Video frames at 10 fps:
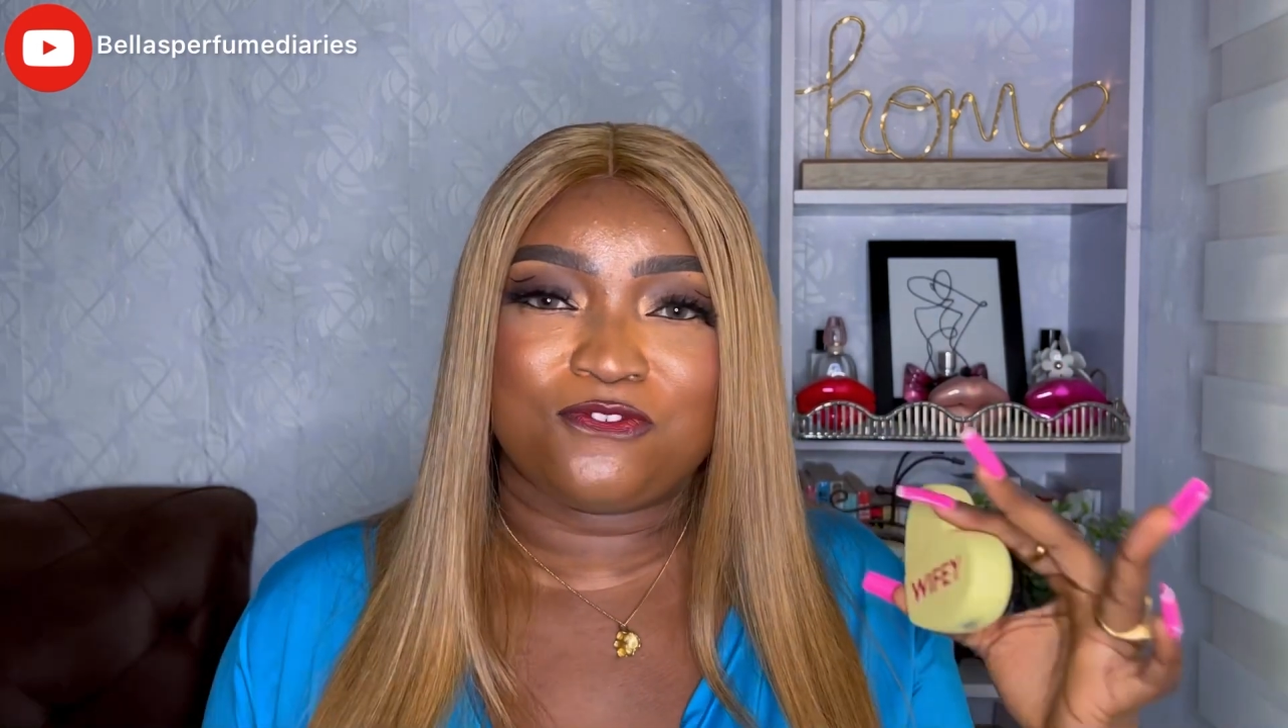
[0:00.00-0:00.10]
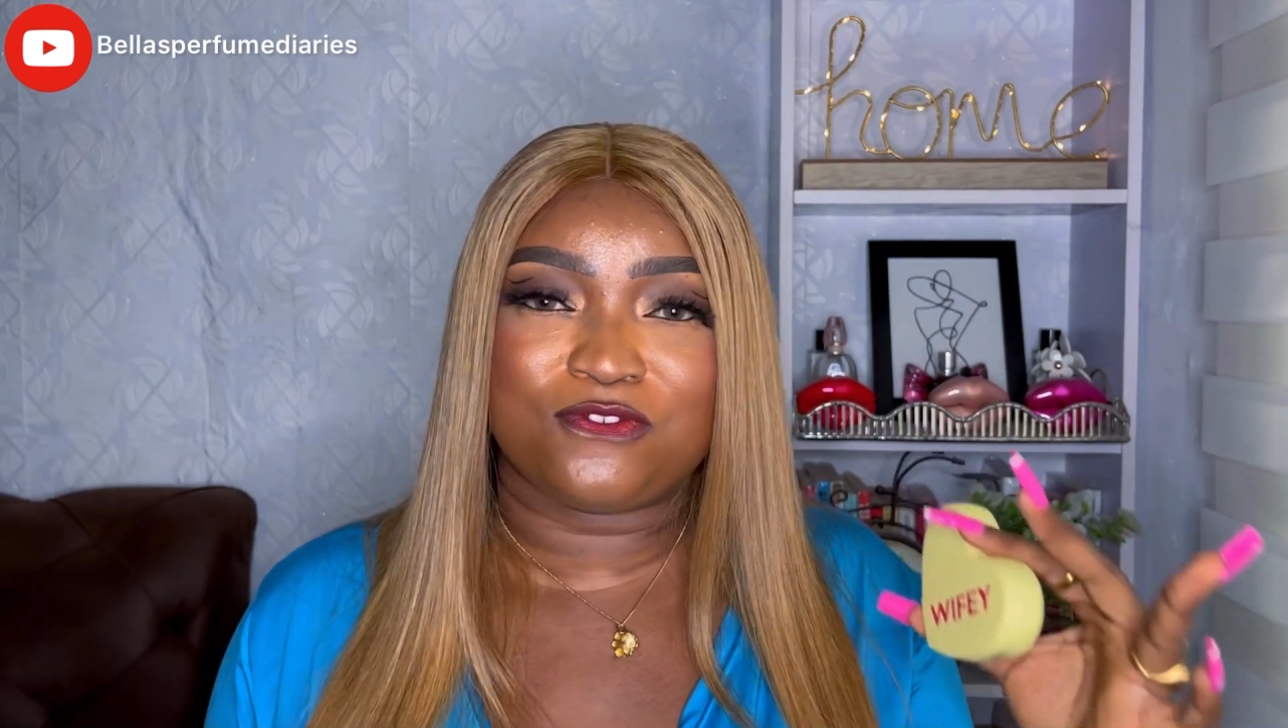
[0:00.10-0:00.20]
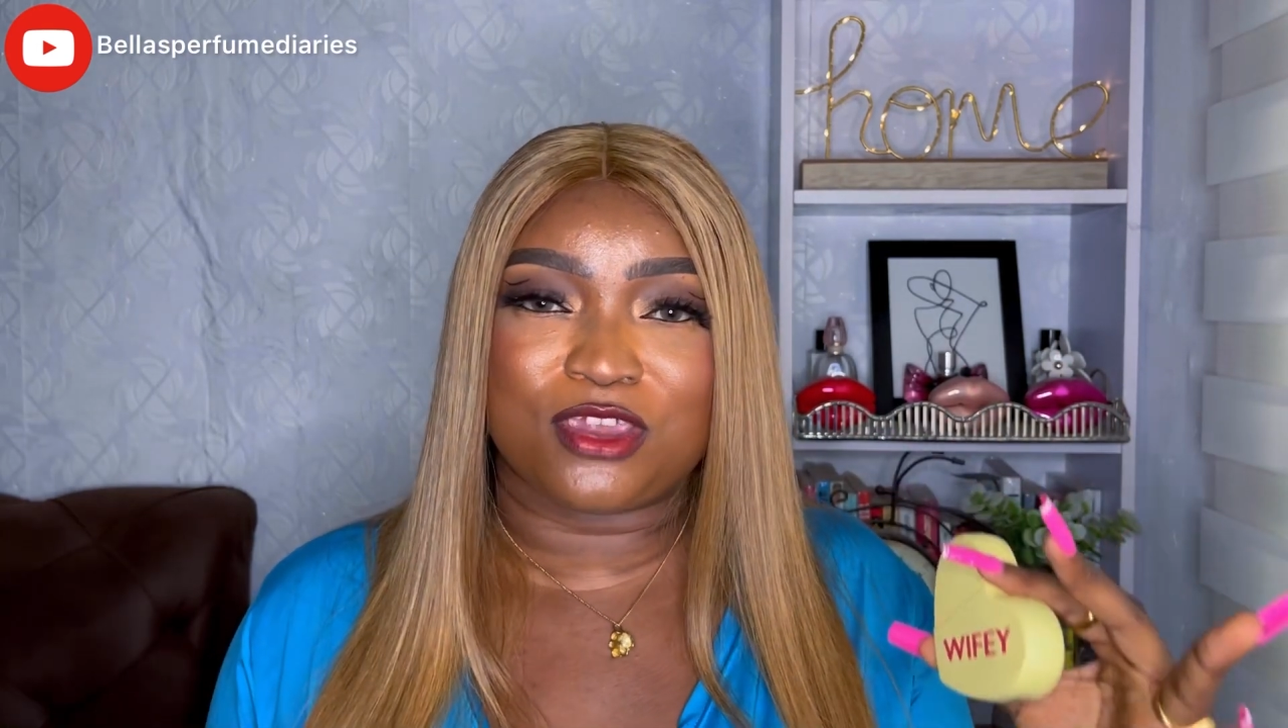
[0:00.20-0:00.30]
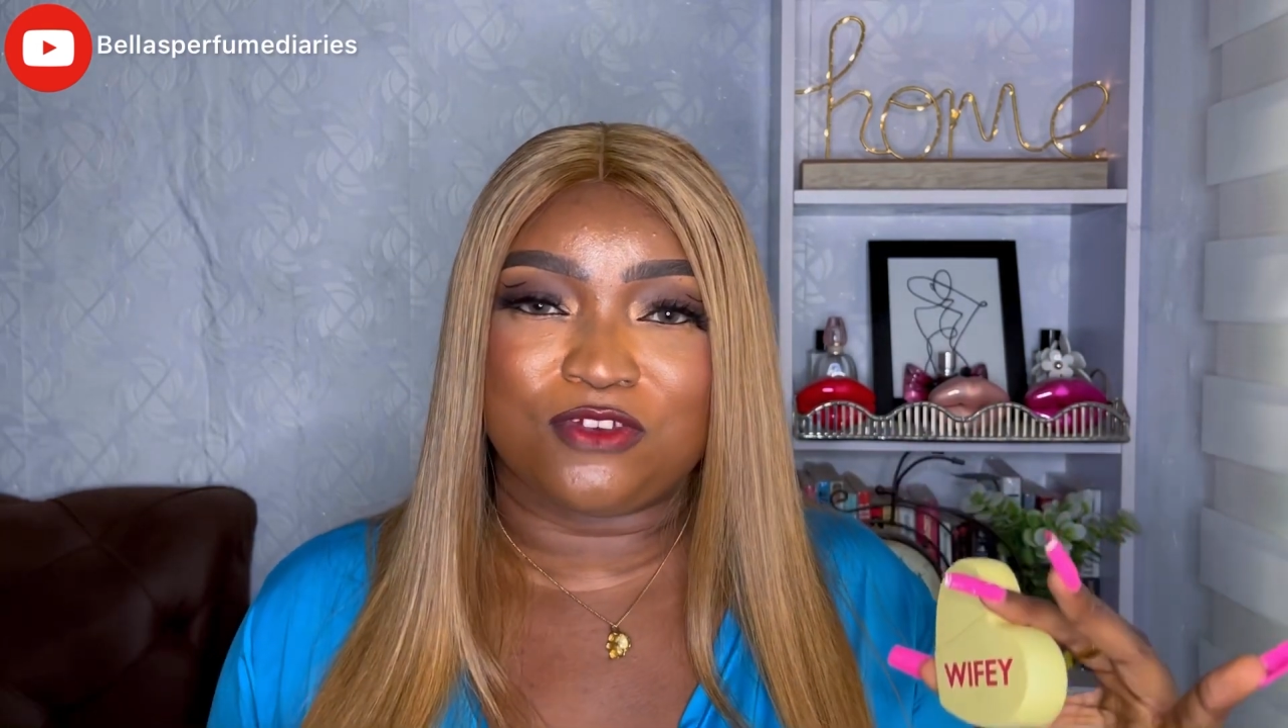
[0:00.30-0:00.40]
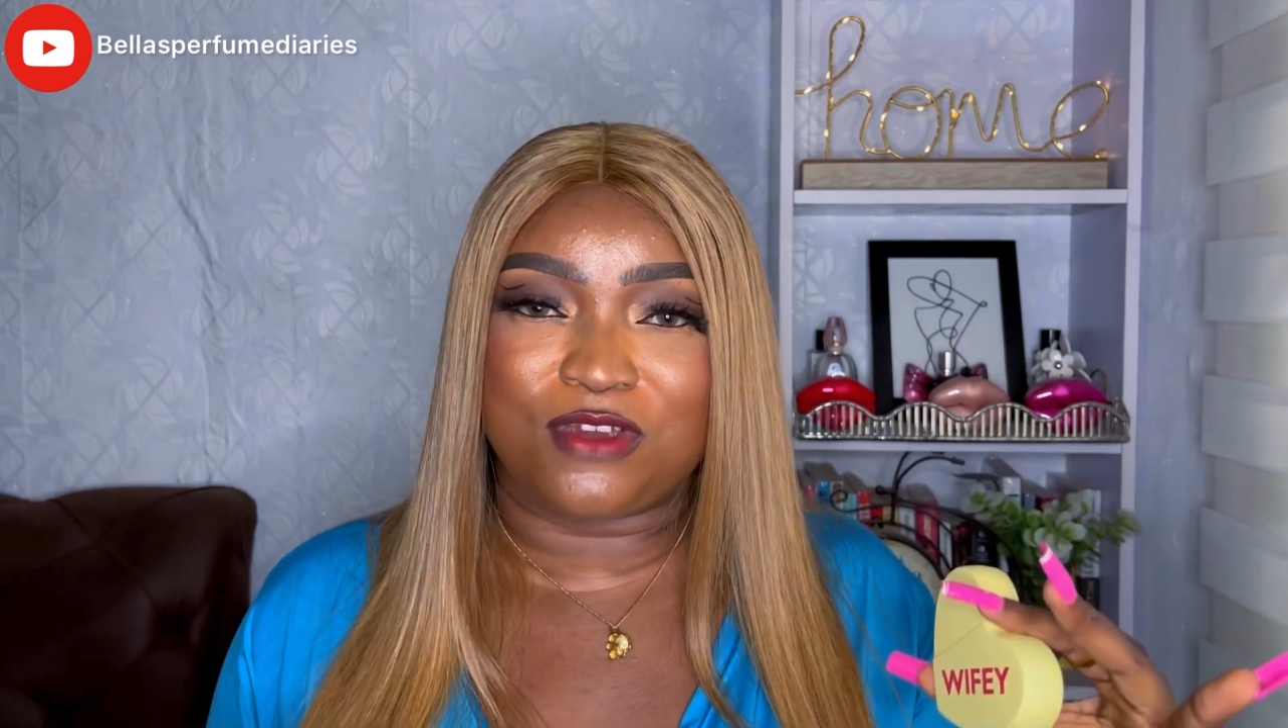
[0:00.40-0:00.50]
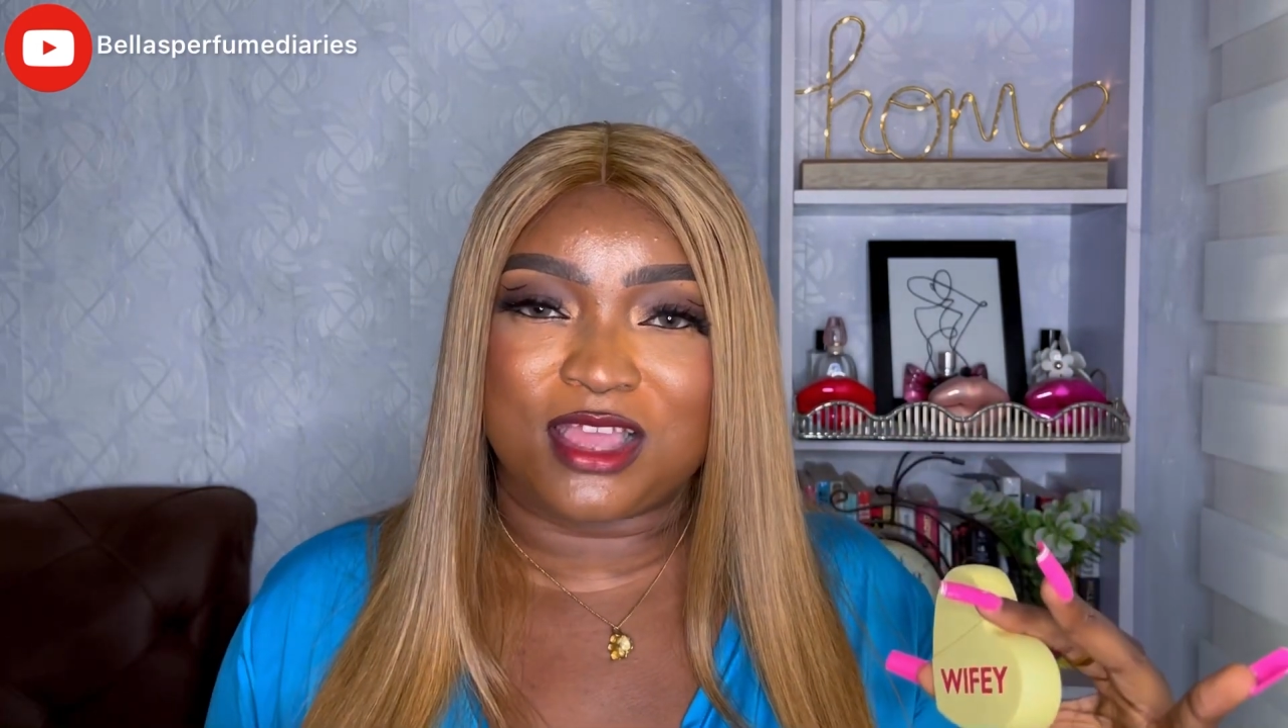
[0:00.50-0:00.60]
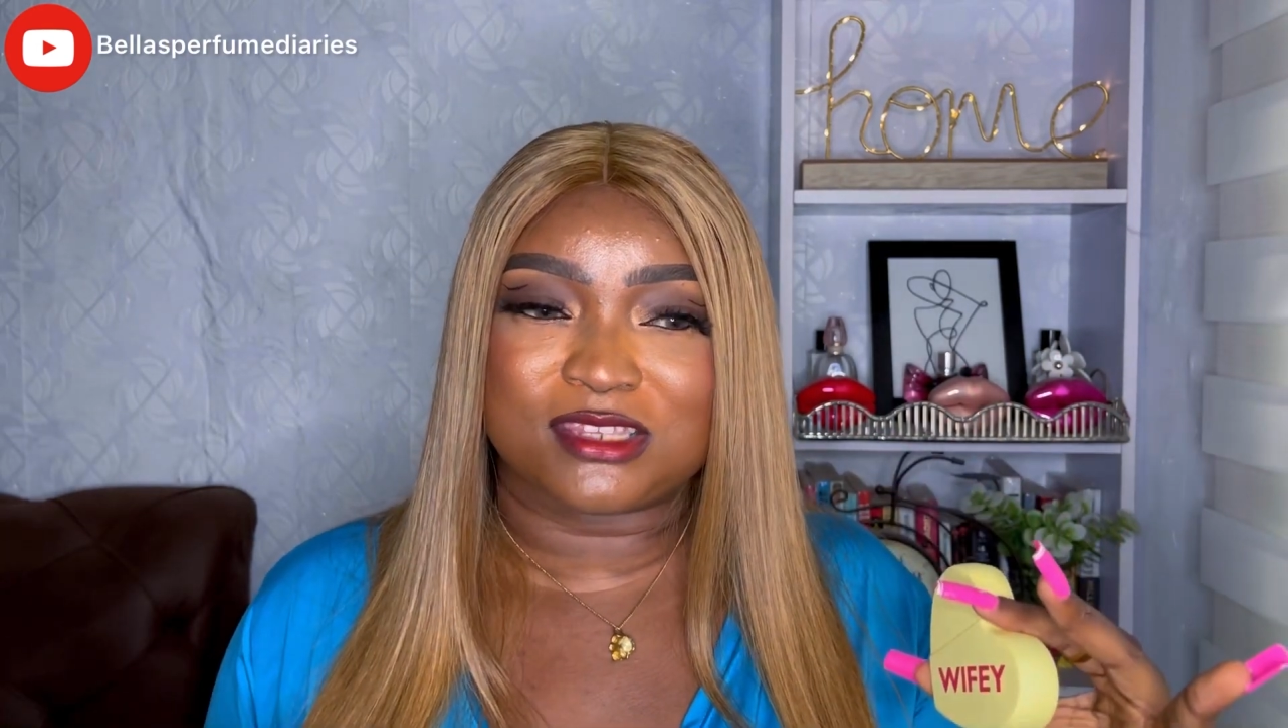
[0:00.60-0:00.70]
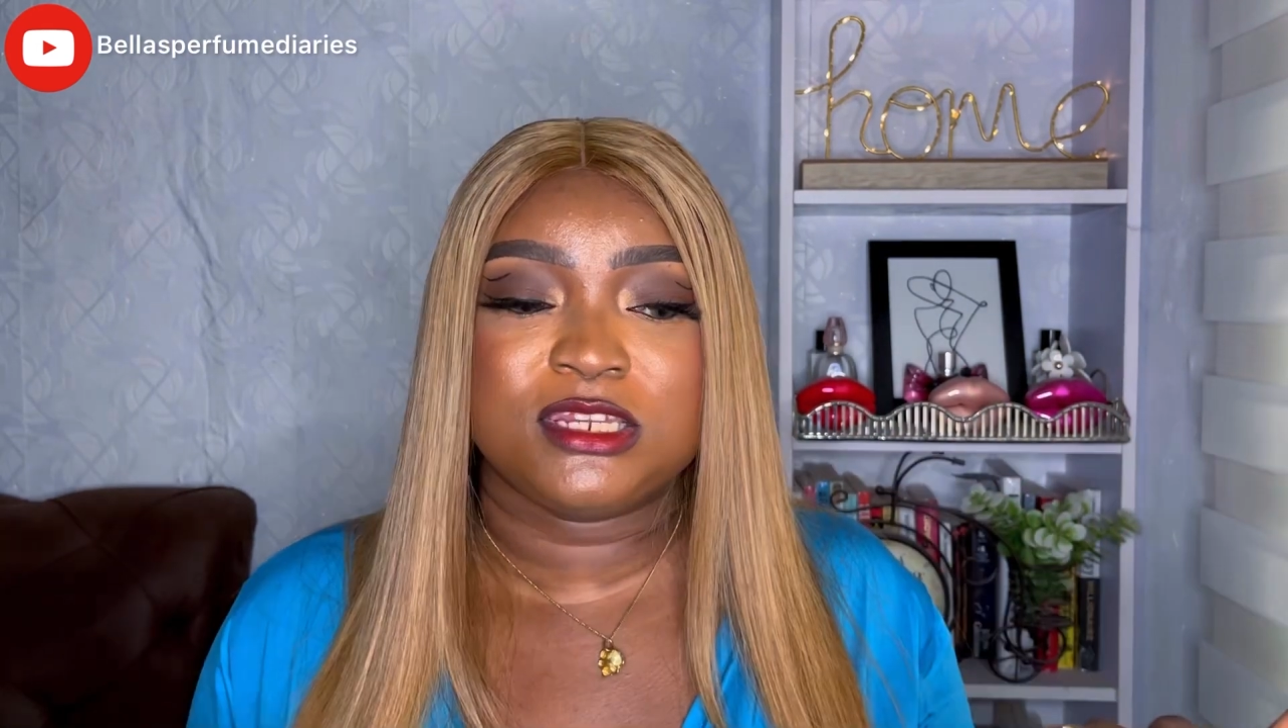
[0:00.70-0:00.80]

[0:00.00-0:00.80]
fragrance